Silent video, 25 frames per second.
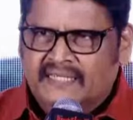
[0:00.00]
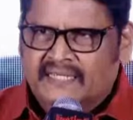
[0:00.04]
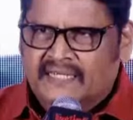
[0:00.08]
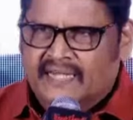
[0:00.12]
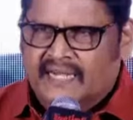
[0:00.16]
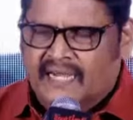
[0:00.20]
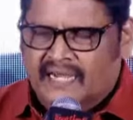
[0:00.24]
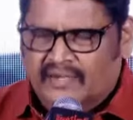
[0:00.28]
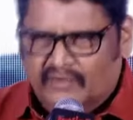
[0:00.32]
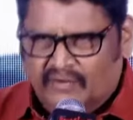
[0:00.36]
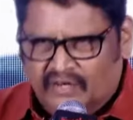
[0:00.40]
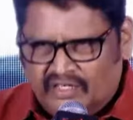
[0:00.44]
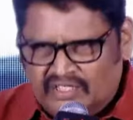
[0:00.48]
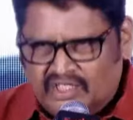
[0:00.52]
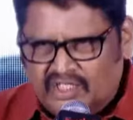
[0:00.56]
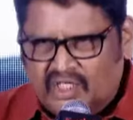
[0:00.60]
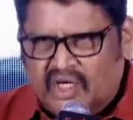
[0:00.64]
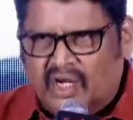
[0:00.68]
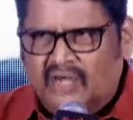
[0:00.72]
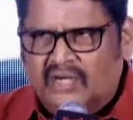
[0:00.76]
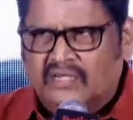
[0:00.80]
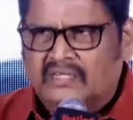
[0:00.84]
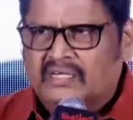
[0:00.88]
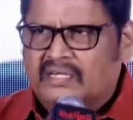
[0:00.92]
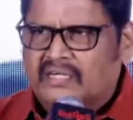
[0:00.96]
I was
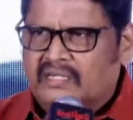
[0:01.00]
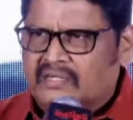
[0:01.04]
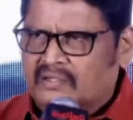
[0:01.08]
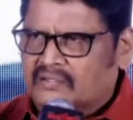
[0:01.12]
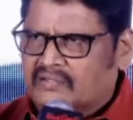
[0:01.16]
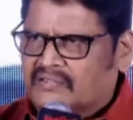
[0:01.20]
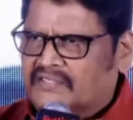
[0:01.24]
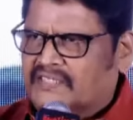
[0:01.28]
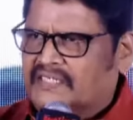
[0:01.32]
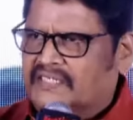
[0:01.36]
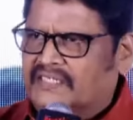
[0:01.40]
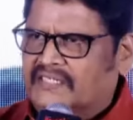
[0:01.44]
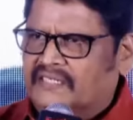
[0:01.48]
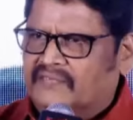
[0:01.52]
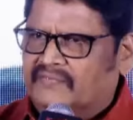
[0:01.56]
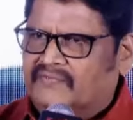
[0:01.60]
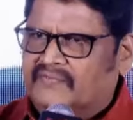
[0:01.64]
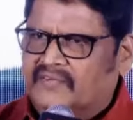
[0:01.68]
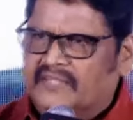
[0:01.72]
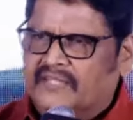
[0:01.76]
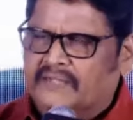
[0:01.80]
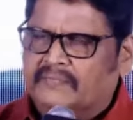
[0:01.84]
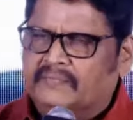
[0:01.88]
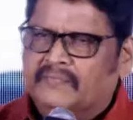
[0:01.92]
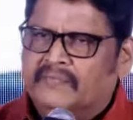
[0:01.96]
shocked to see the
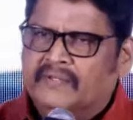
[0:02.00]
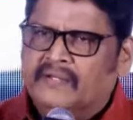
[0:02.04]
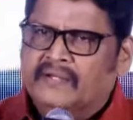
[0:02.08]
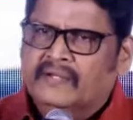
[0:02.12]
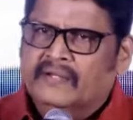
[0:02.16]
film.